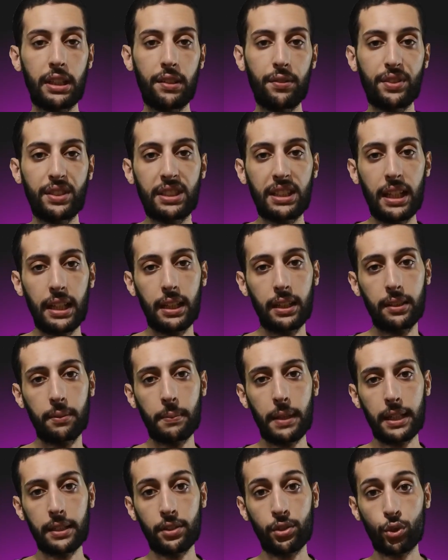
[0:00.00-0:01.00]
if
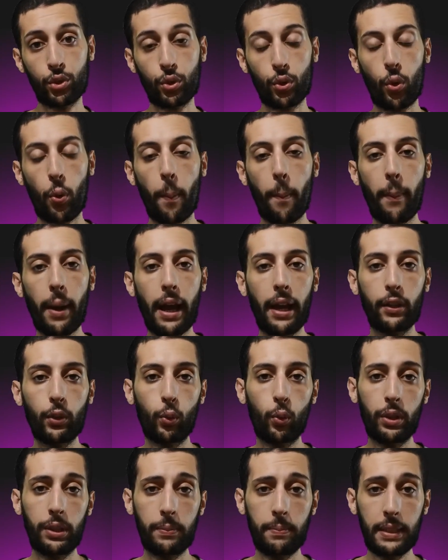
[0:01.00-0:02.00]
statements combined
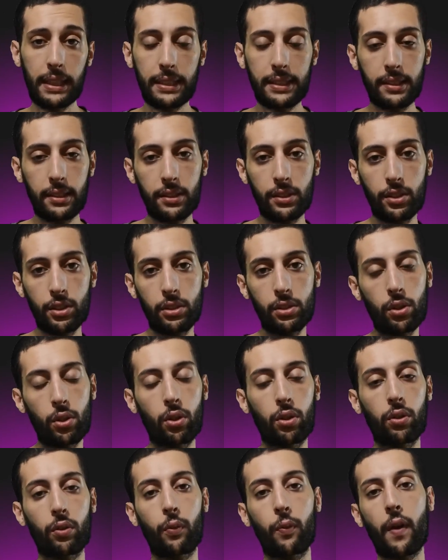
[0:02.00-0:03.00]
with mixins
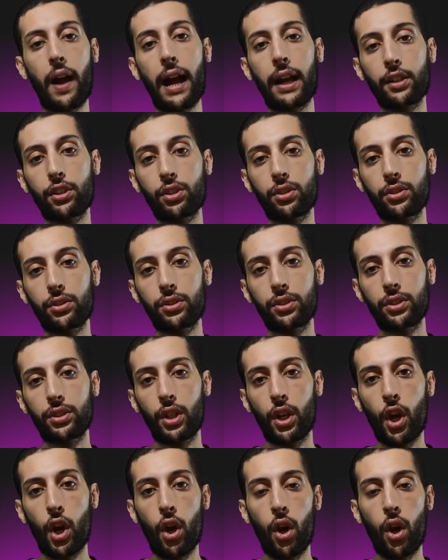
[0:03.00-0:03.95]
or functions